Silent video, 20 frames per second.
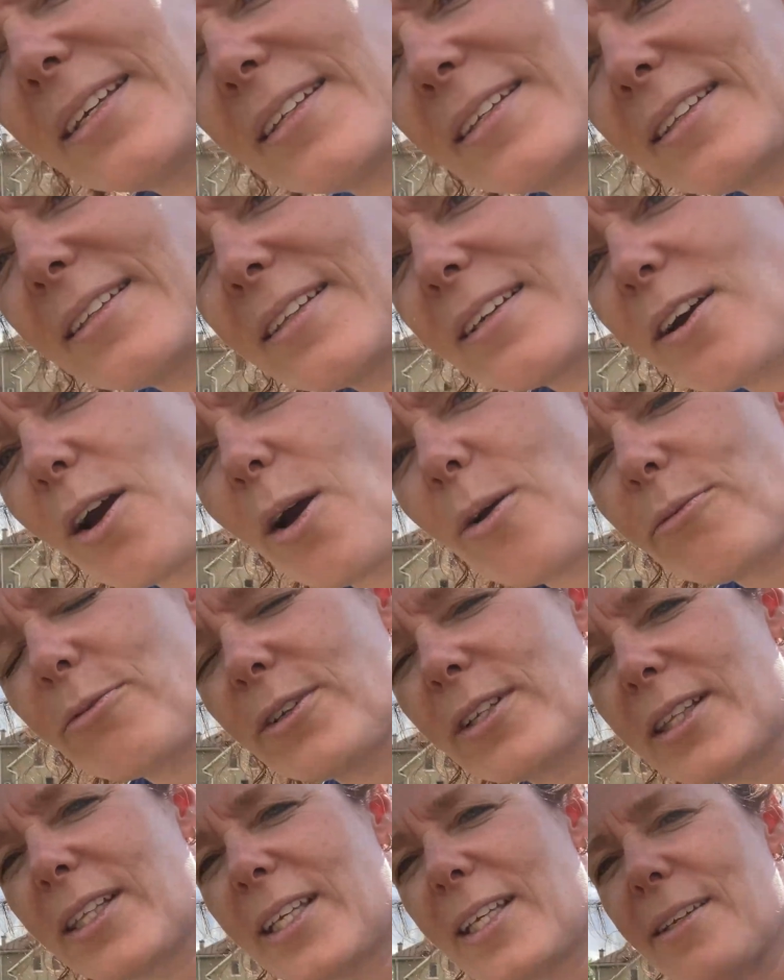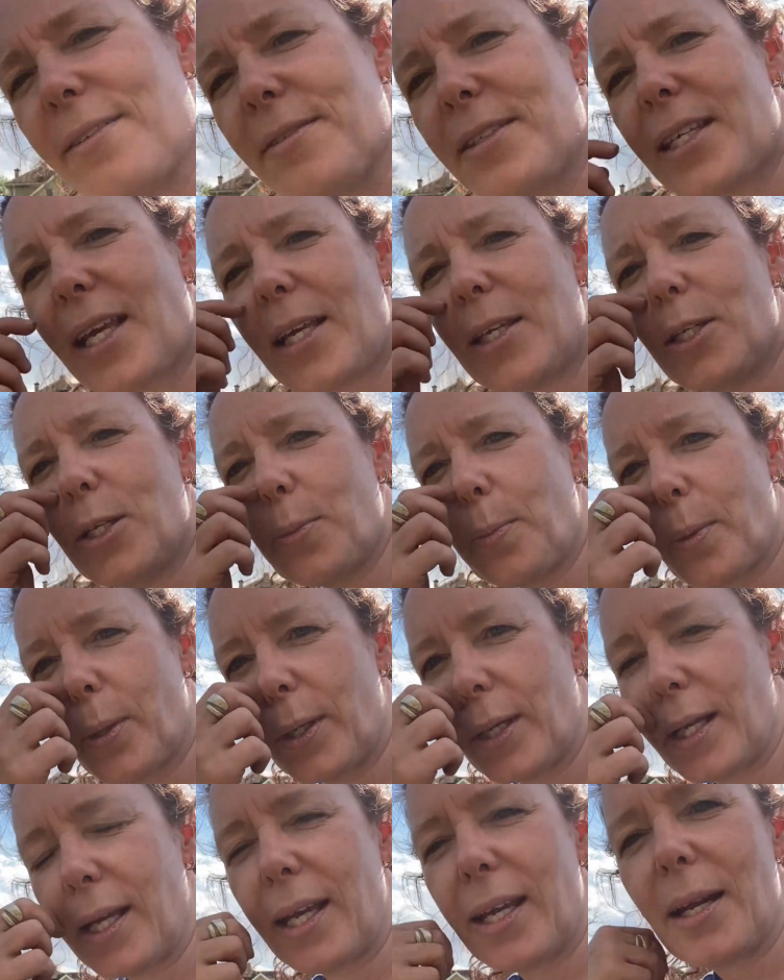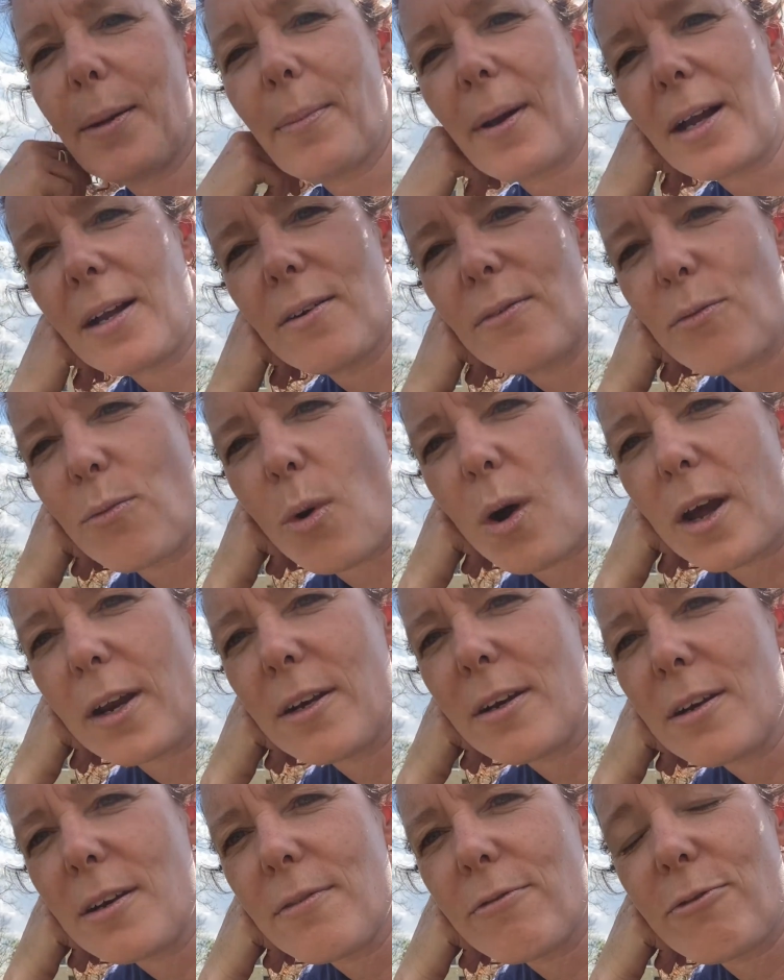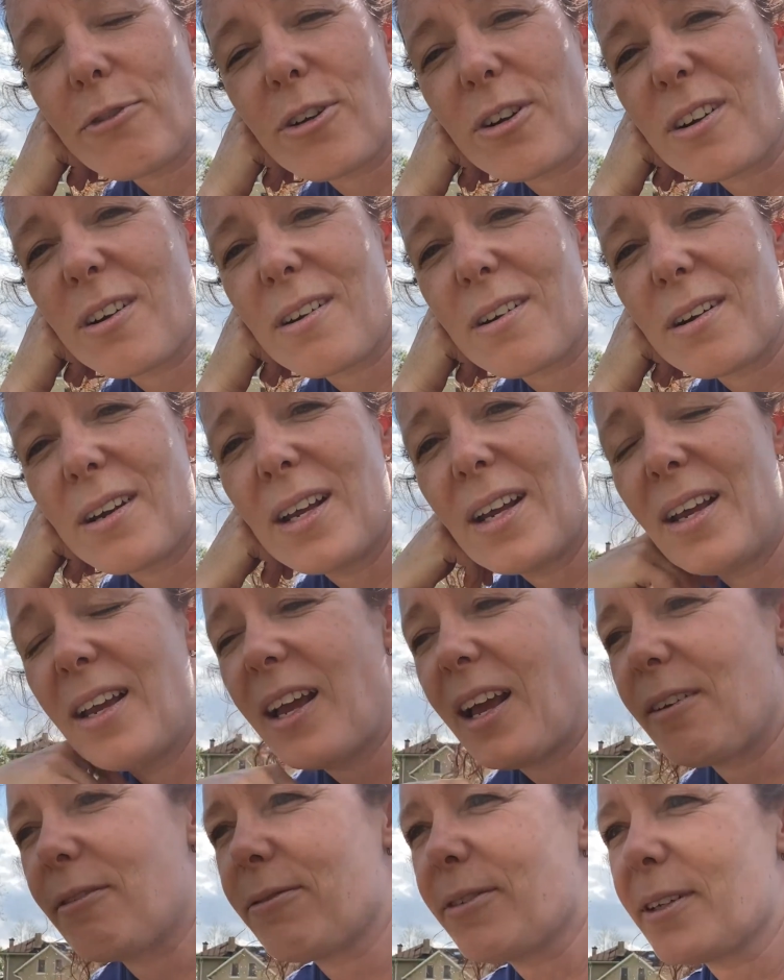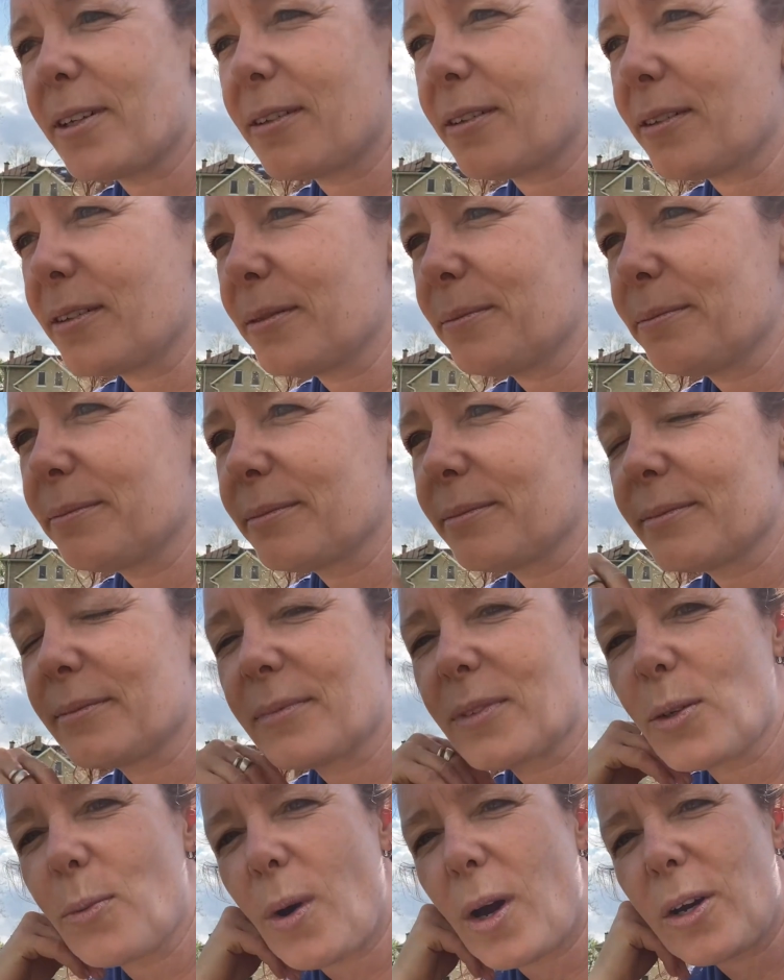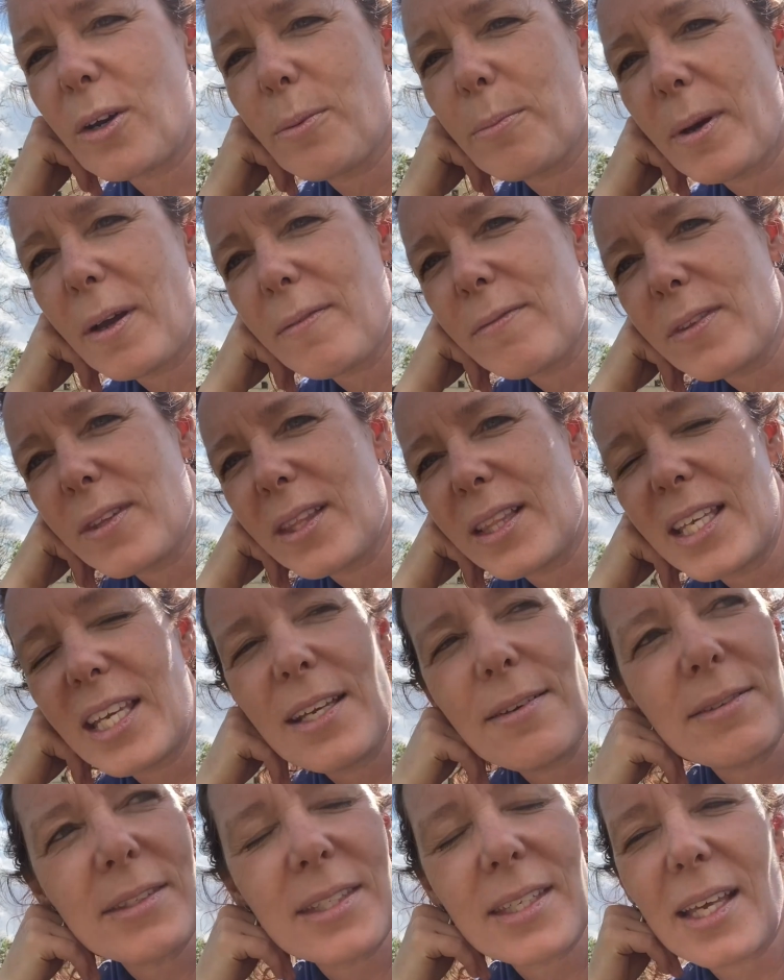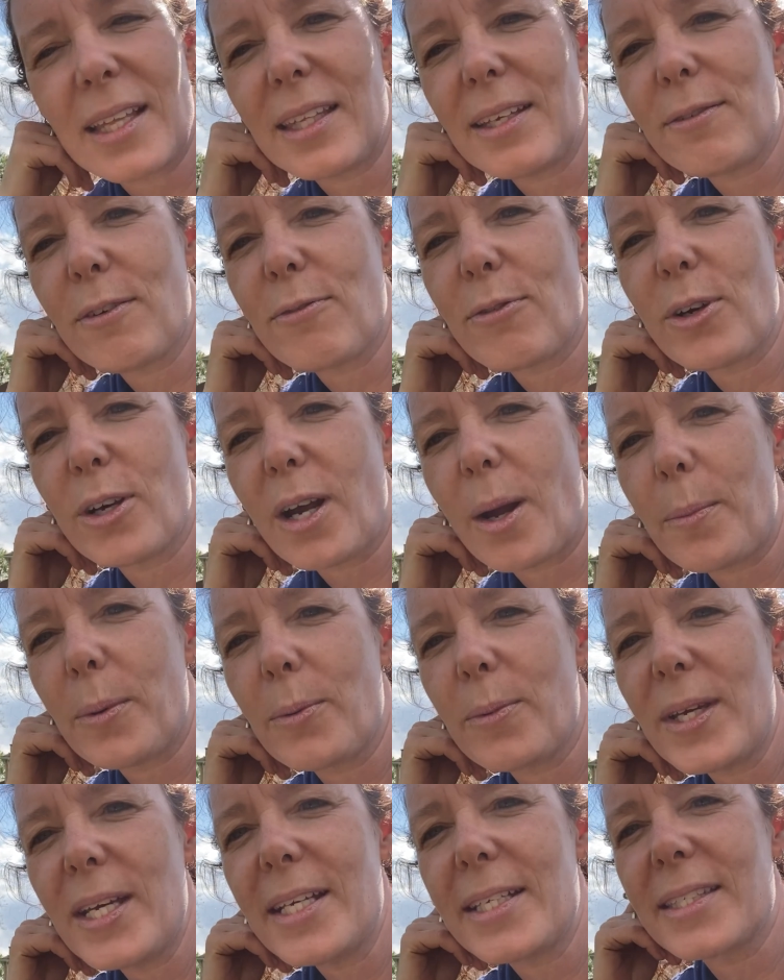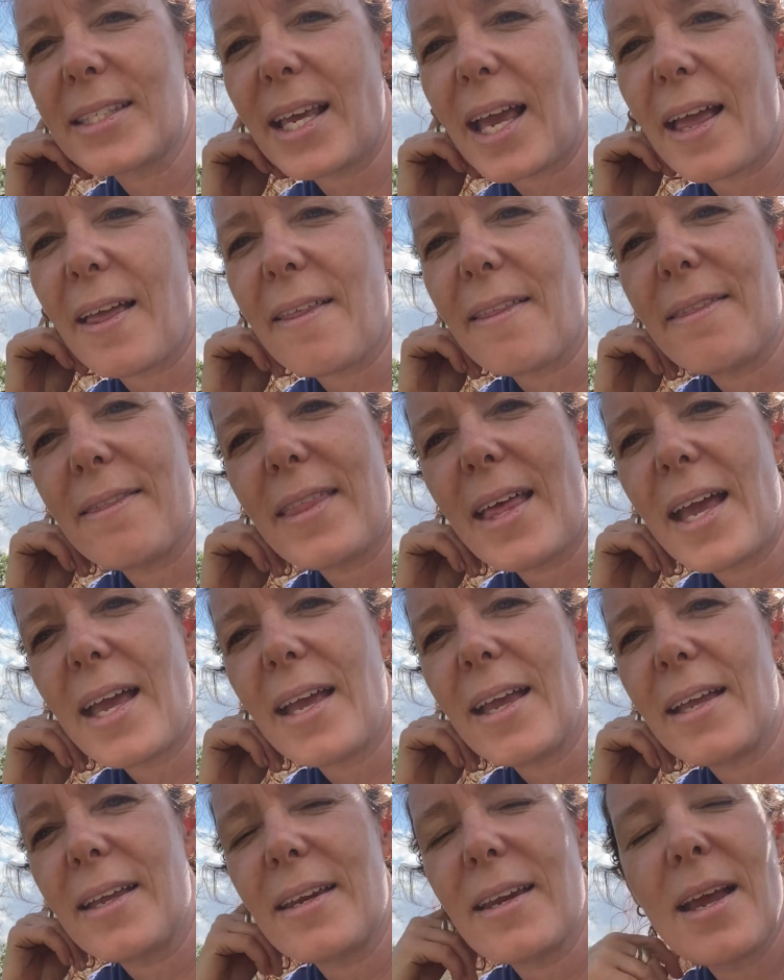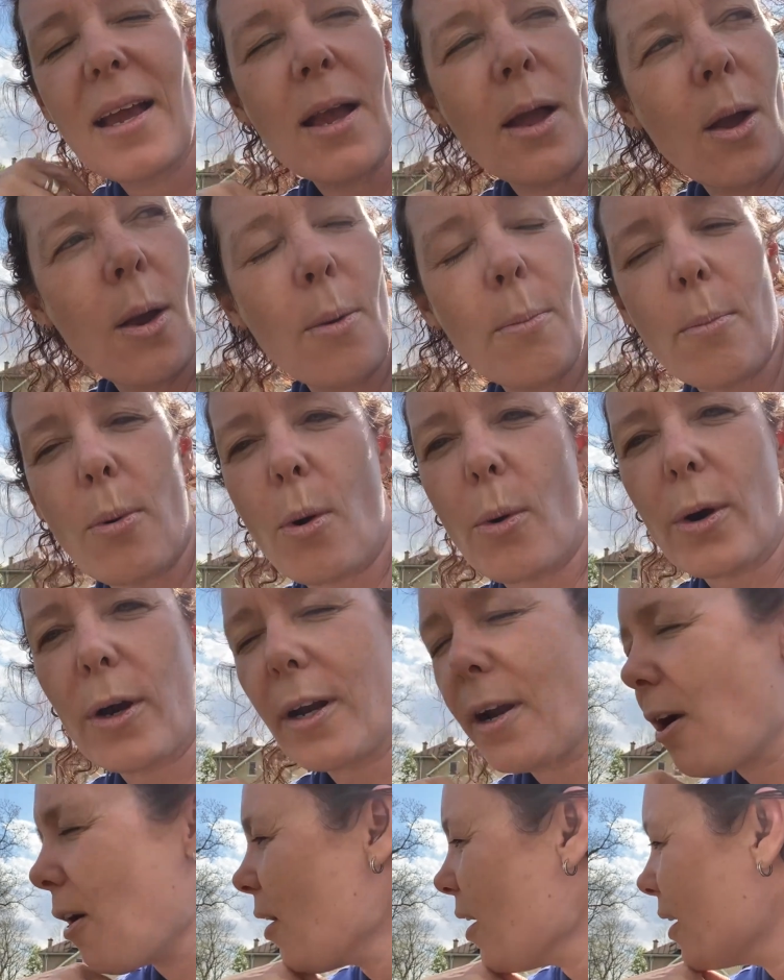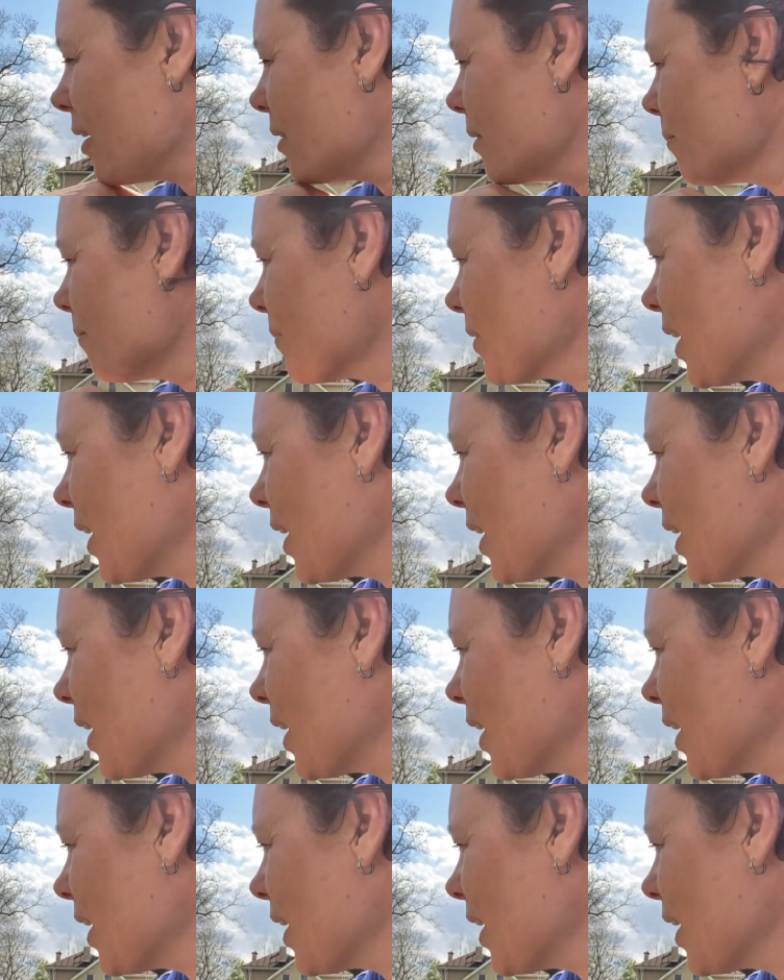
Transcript: the comfrey leaves and you put it in a bucket of water and fill the water above the leaves and leave it for a couple weeks, and then pour it on.